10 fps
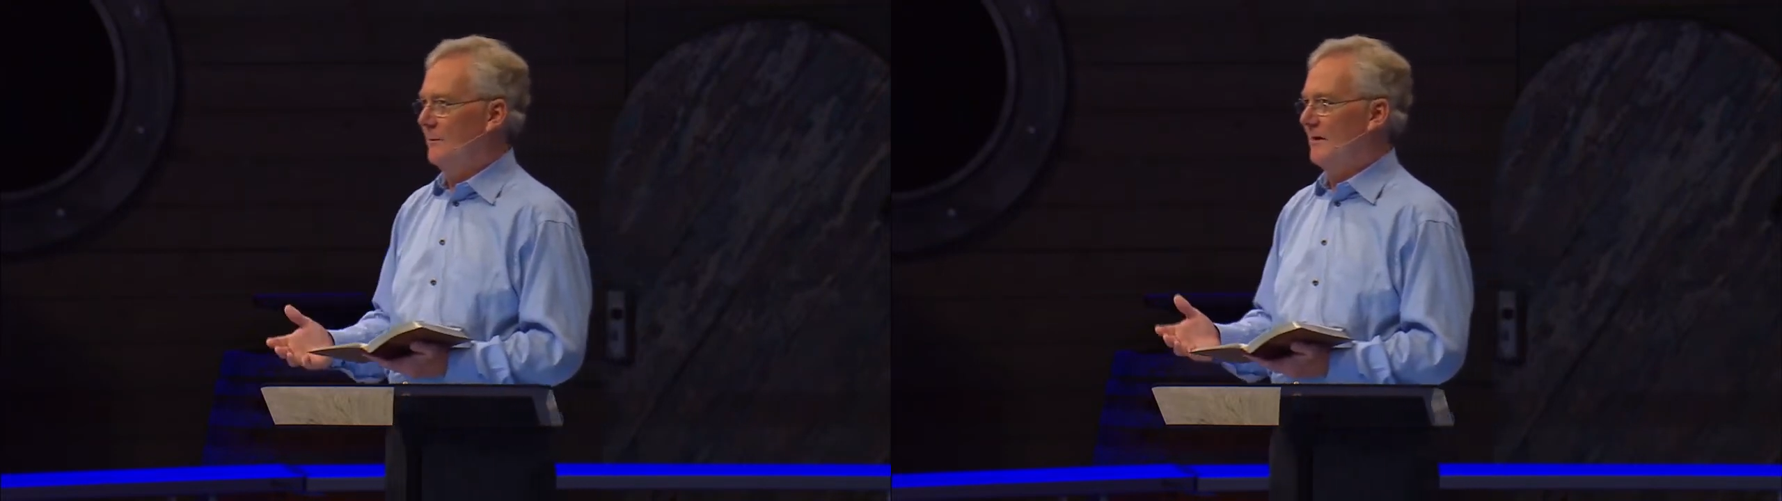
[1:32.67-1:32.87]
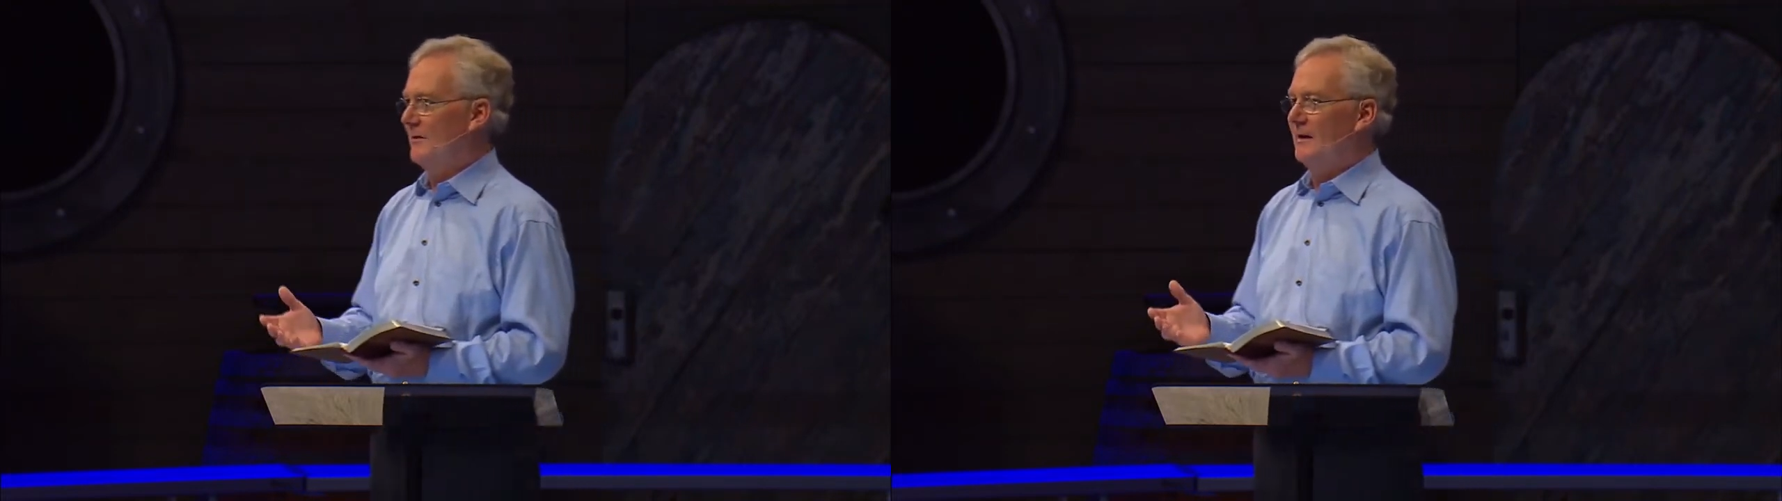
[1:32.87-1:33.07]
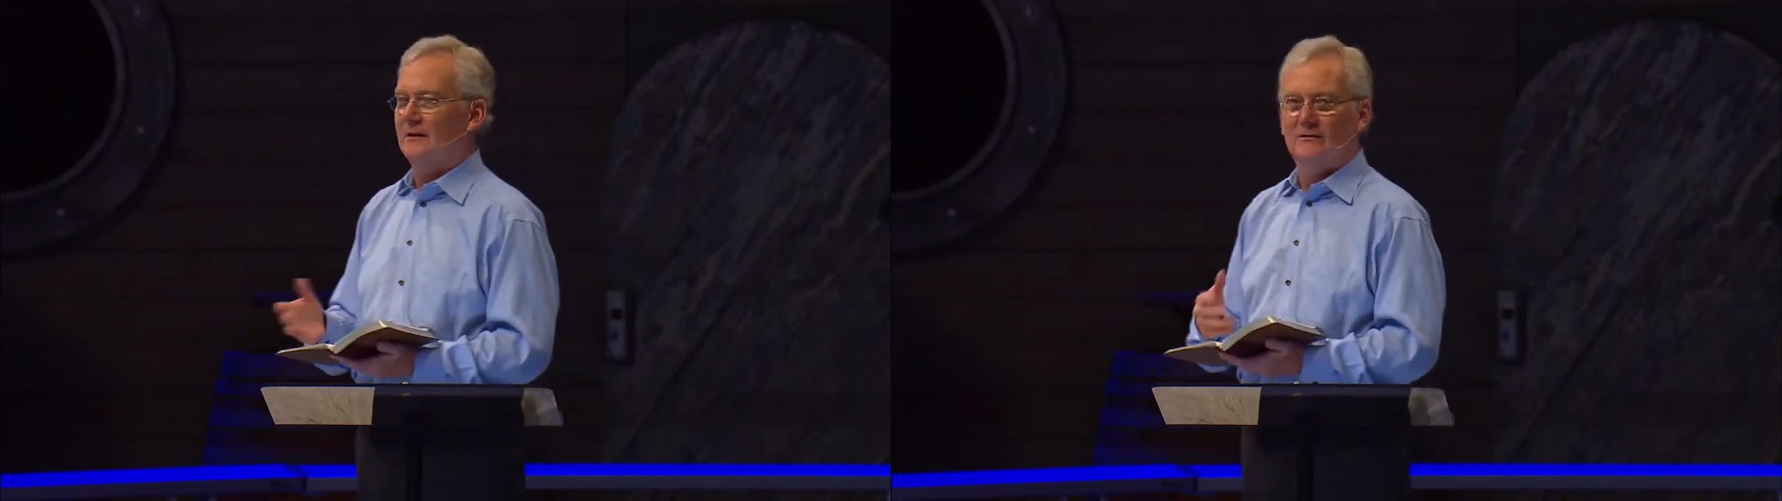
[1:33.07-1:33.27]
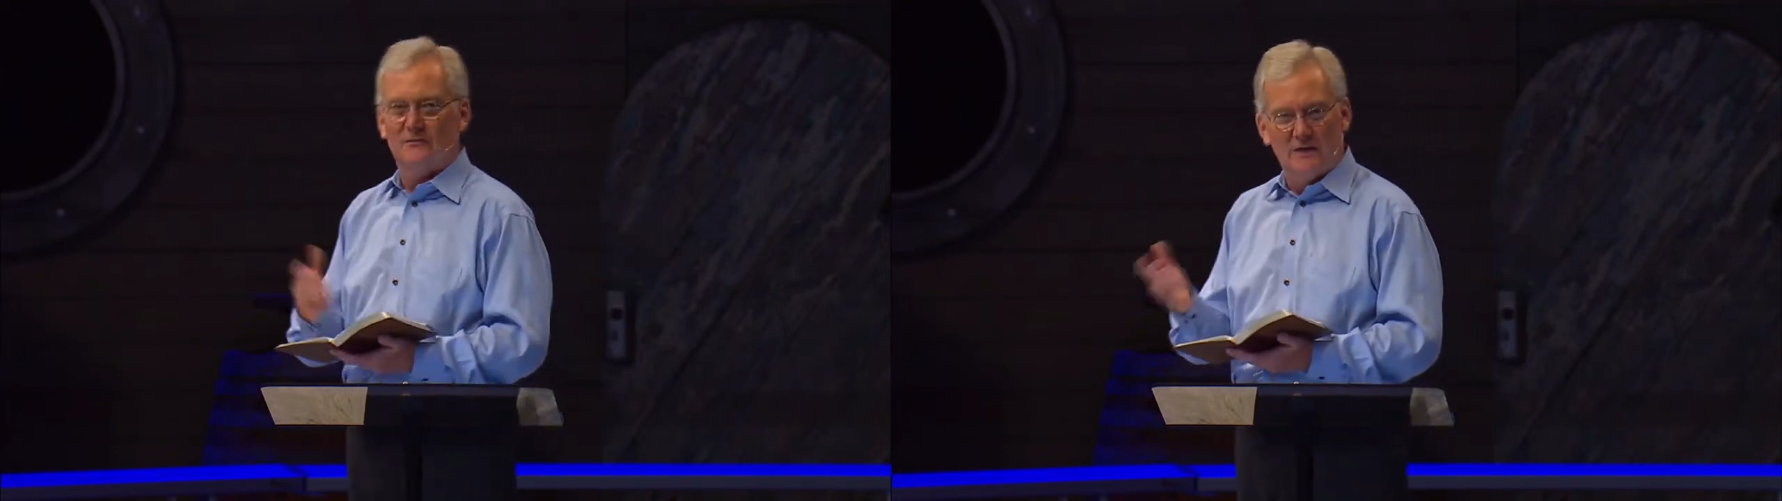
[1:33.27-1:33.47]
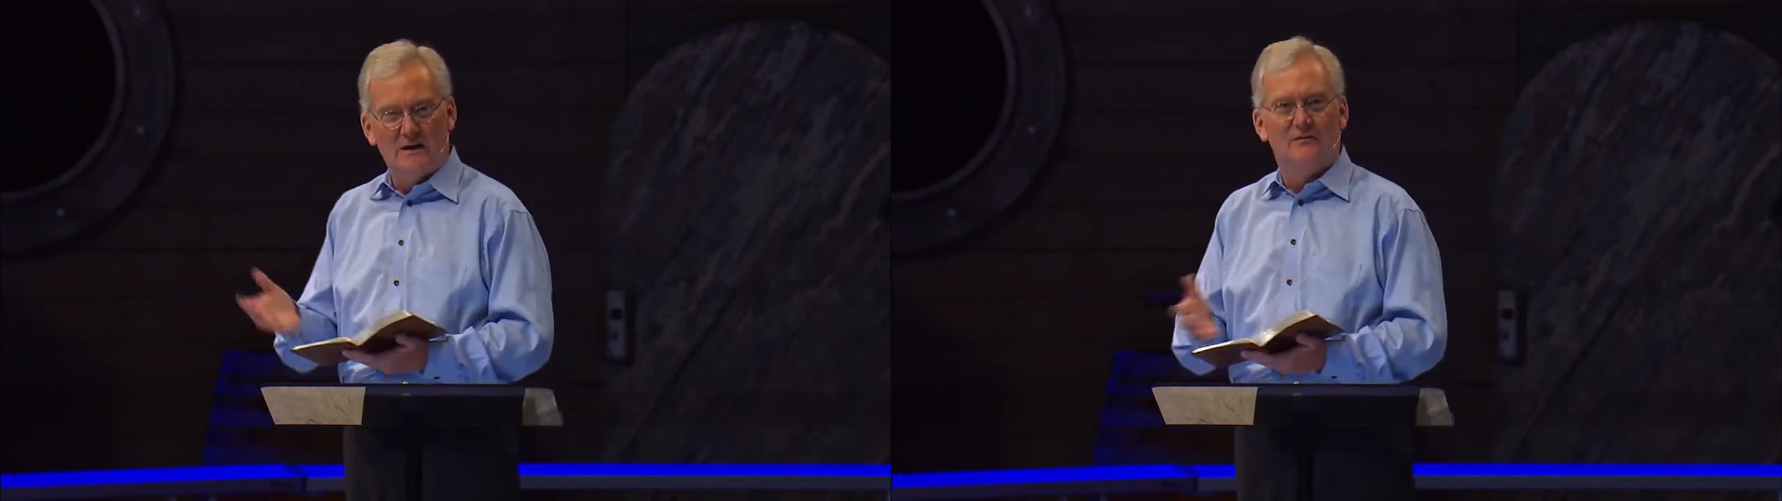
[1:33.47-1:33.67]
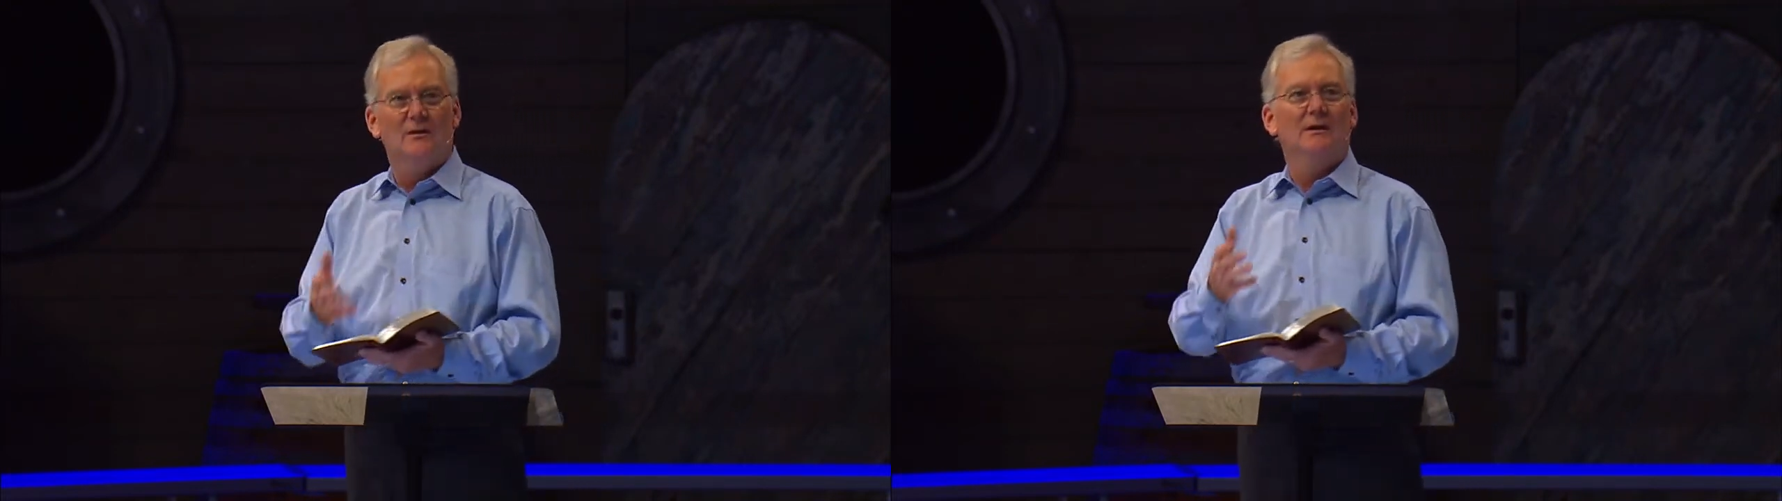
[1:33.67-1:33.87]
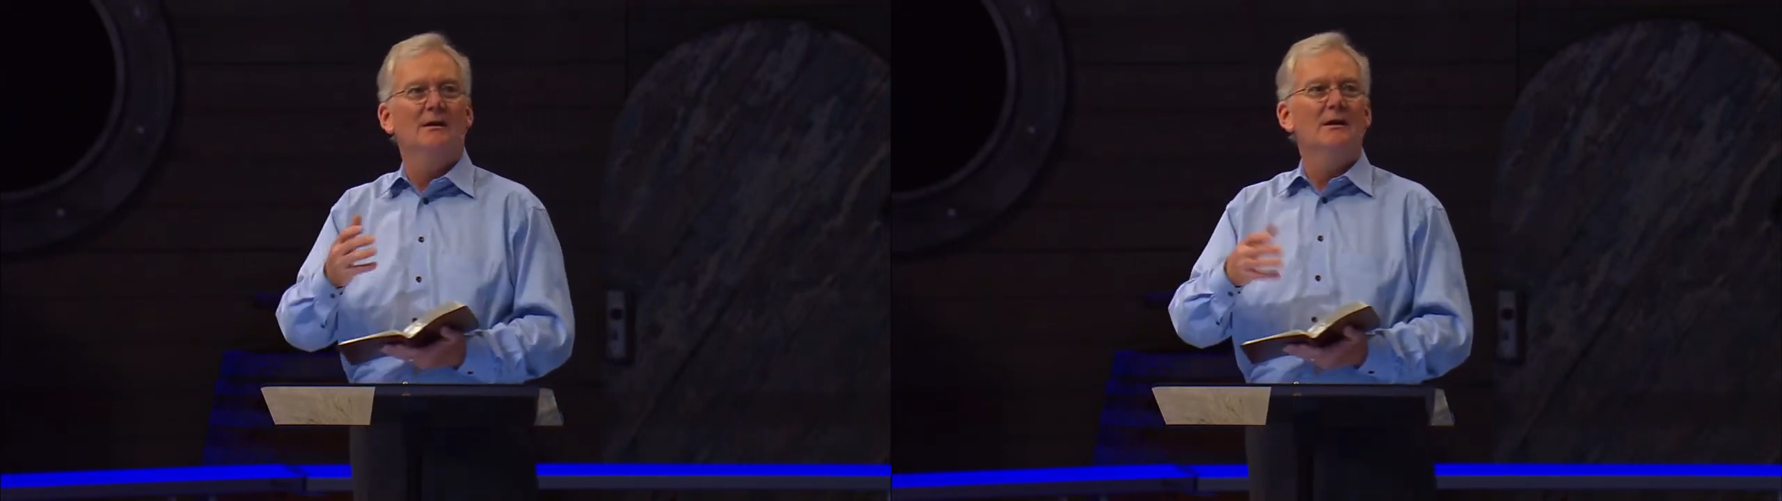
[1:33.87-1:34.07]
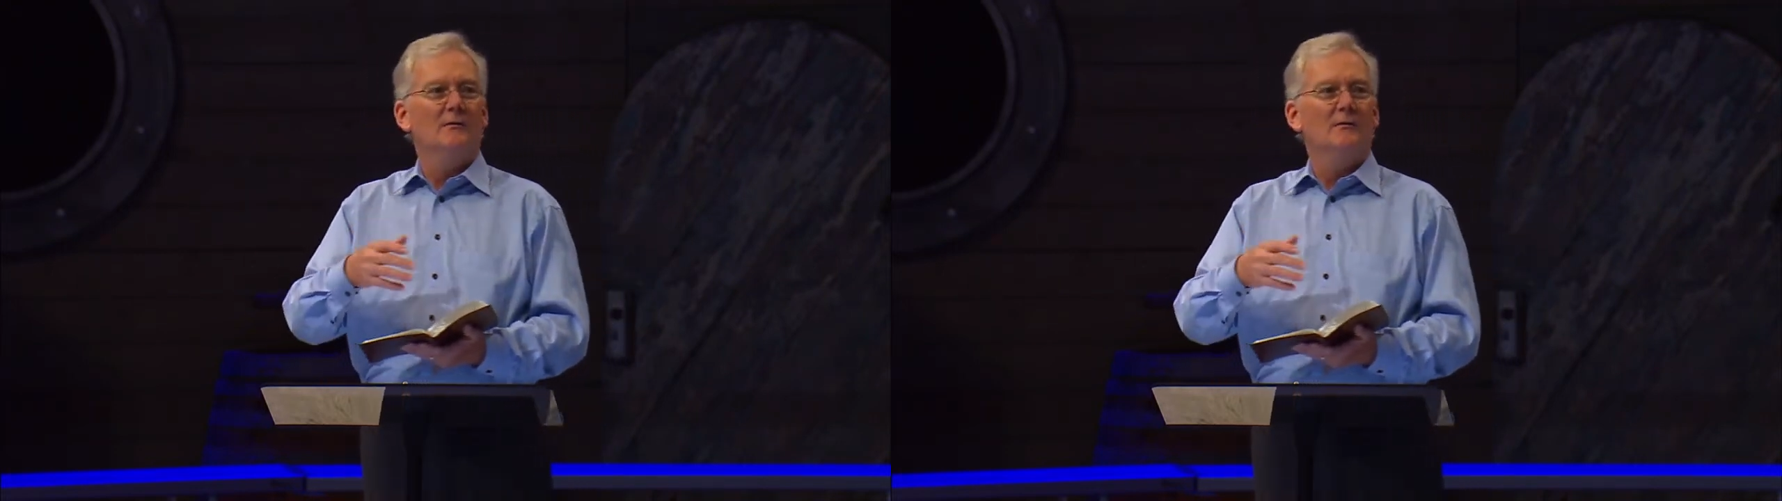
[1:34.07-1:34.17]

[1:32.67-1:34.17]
I think, is changing.